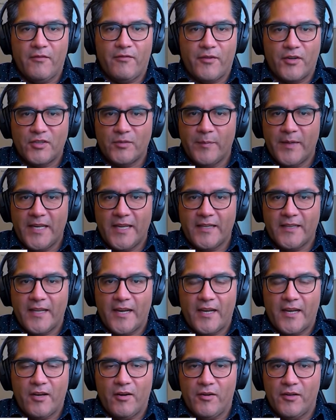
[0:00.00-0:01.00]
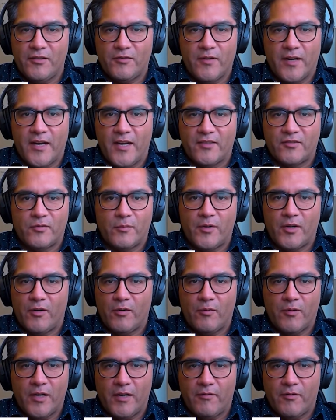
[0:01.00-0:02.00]
first meeting that I got into a customer
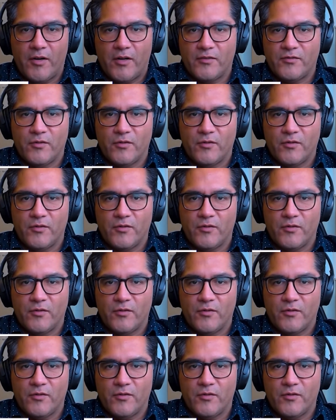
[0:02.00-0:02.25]
or whatever,